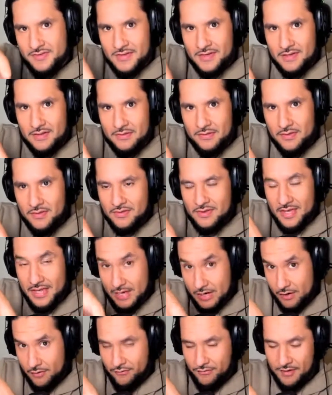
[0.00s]
the the
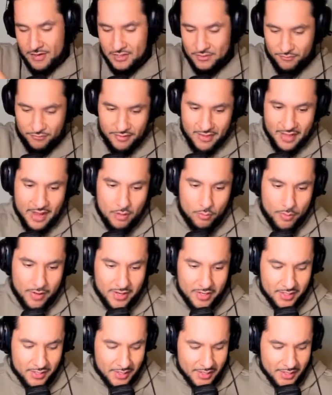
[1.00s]
interface for that, right?